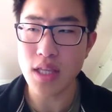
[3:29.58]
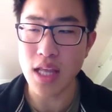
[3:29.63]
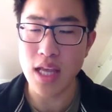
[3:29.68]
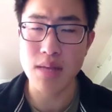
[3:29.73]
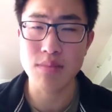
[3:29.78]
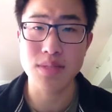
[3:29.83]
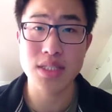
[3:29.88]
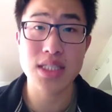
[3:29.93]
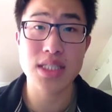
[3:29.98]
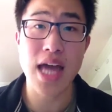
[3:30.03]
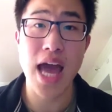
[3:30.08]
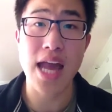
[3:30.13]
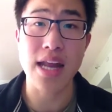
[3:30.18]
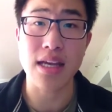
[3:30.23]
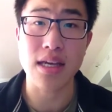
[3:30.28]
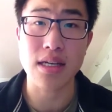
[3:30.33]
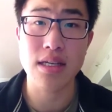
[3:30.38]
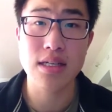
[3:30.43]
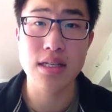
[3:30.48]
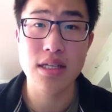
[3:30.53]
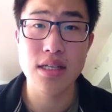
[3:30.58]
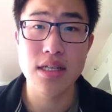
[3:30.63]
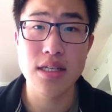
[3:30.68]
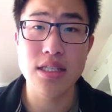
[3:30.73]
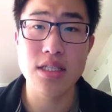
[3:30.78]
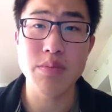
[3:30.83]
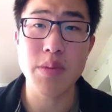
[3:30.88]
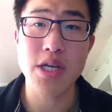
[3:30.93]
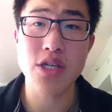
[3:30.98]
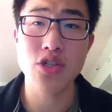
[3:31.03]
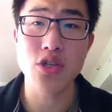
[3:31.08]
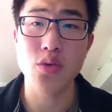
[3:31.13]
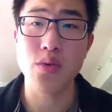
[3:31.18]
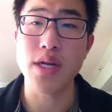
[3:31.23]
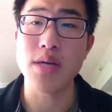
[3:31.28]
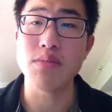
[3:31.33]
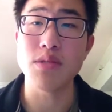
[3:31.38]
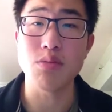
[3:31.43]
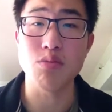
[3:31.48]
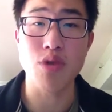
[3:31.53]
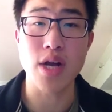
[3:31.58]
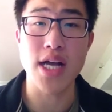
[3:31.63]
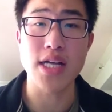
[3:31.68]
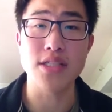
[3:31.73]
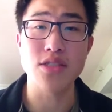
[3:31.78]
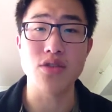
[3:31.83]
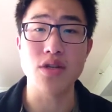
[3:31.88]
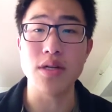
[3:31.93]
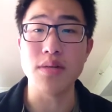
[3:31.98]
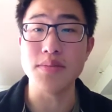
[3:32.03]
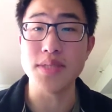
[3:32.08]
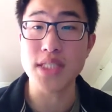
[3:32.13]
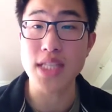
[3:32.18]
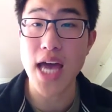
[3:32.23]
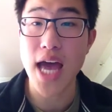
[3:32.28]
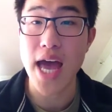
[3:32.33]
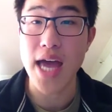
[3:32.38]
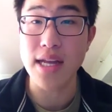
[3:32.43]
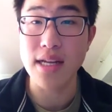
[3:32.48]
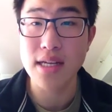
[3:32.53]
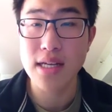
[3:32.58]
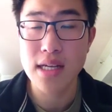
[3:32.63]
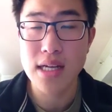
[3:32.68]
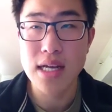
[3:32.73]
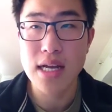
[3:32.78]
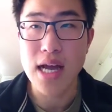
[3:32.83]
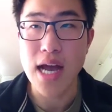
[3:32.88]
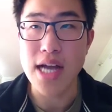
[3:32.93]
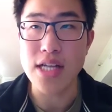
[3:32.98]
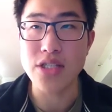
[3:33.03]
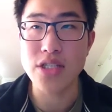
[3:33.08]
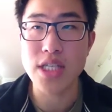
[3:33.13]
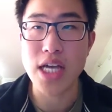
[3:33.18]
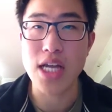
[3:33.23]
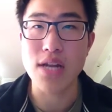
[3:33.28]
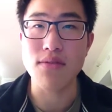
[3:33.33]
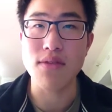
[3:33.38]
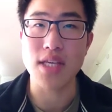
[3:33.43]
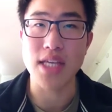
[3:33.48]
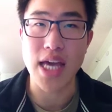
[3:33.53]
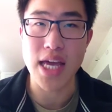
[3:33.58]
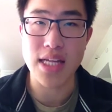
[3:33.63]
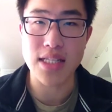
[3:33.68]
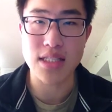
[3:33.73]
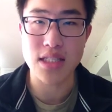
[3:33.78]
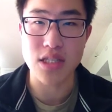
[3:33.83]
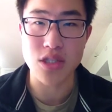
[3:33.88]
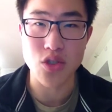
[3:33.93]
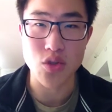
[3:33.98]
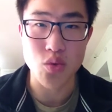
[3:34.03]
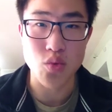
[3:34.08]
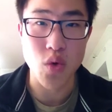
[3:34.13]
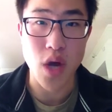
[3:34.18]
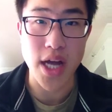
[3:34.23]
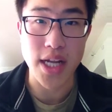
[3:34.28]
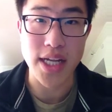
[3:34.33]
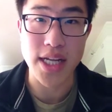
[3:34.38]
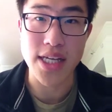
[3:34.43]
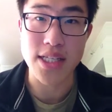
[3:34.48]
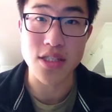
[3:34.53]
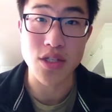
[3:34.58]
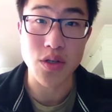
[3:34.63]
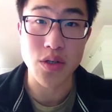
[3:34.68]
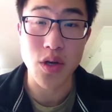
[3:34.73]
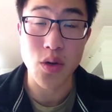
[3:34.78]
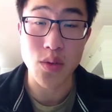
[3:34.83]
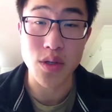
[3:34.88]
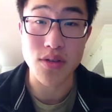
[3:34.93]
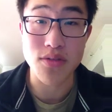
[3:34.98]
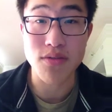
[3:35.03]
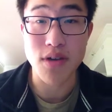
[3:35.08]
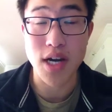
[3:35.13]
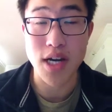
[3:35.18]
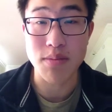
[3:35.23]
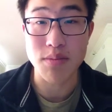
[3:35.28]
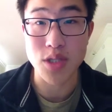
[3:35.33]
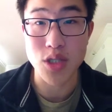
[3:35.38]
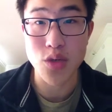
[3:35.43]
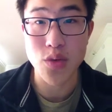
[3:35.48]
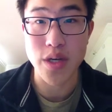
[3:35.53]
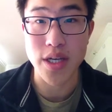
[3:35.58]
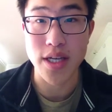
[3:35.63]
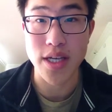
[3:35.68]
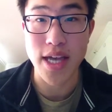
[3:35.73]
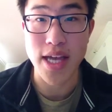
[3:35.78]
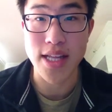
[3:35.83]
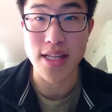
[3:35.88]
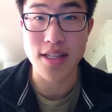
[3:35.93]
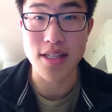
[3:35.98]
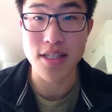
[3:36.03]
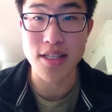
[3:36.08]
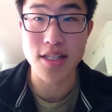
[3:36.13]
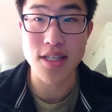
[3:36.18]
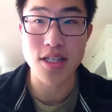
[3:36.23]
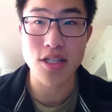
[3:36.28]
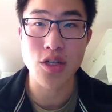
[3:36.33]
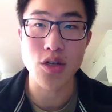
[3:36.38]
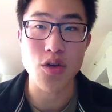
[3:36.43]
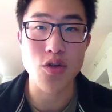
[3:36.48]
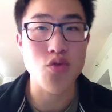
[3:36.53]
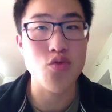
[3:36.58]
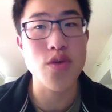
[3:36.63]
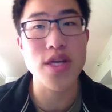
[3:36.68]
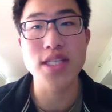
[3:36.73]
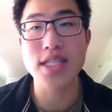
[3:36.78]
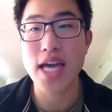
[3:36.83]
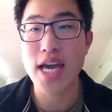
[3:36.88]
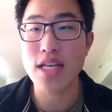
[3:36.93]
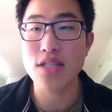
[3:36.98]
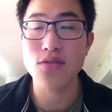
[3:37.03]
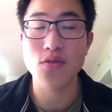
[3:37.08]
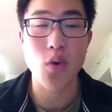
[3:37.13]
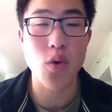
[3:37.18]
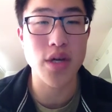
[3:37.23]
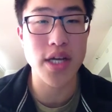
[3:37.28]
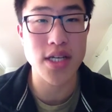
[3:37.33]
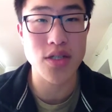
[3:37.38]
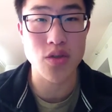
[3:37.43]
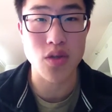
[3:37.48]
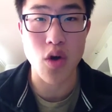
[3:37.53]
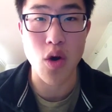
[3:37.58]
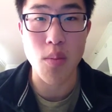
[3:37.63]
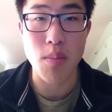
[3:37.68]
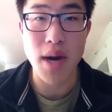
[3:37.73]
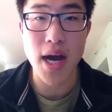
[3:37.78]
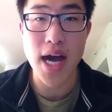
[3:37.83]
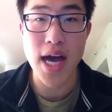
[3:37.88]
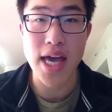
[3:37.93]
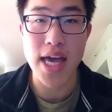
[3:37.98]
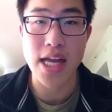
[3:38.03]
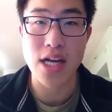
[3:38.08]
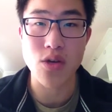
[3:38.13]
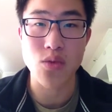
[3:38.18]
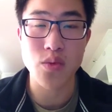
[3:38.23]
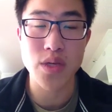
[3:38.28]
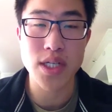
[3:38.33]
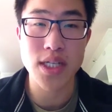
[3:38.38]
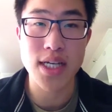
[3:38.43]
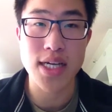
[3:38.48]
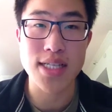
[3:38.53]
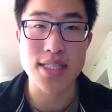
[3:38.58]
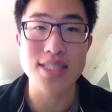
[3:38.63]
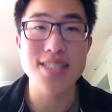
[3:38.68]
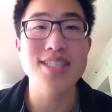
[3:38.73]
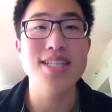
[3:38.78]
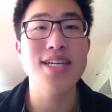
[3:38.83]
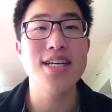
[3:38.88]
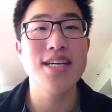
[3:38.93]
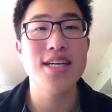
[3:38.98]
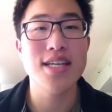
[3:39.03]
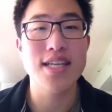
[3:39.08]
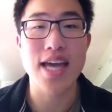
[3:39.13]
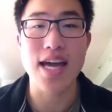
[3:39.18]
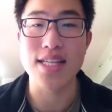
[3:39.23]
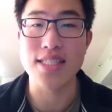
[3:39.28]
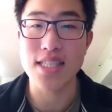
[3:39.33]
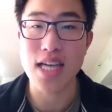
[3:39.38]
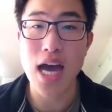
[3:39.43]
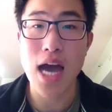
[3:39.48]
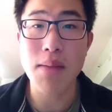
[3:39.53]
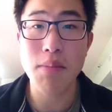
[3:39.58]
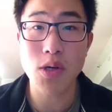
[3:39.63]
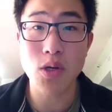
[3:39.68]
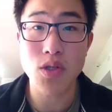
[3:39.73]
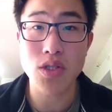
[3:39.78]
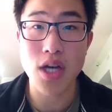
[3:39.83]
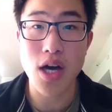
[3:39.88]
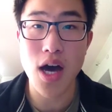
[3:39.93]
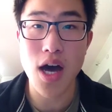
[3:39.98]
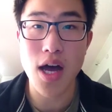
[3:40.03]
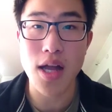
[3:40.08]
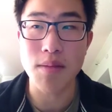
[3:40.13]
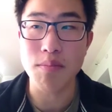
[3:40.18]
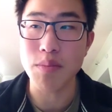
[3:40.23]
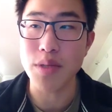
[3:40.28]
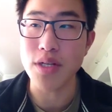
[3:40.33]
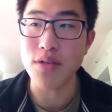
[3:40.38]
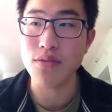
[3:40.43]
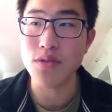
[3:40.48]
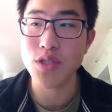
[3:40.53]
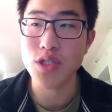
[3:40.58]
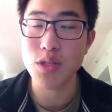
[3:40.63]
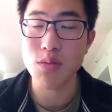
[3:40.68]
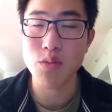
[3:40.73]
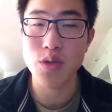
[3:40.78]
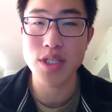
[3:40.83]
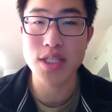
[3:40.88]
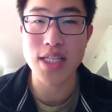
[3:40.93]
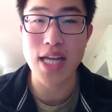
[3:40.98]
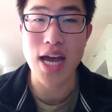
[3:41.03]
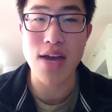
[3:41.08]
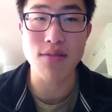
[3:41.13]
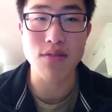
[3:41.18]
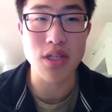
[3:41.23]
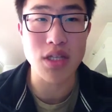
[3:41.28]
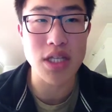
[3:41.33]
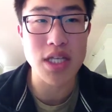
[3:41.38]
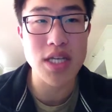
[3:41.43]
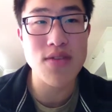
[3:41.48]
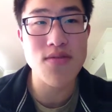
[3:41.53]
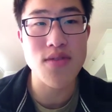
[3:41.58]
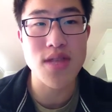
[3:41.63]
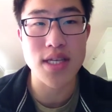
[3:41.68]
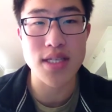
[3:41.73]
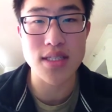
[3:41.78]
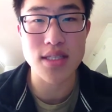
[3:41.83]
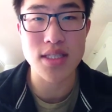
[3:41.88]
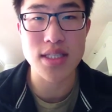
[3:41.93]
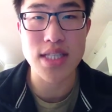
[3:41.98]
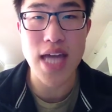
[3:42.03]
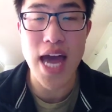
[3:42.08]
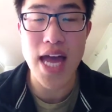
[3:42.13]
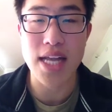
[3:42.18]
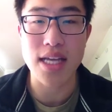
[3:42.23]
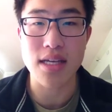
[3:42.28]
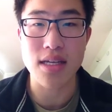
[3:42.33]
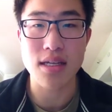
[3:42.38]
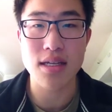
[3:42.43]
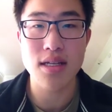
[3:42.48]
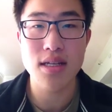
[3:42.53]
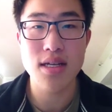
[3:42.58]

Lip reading: am static, especially when I'm depressed or when I'm sad. I just kind of get into this rut and I don't know what the fuck I'm doing. And, 3 days, 4 days will go by and I realize, yeah, time goes on, but for some reason I've lived this static,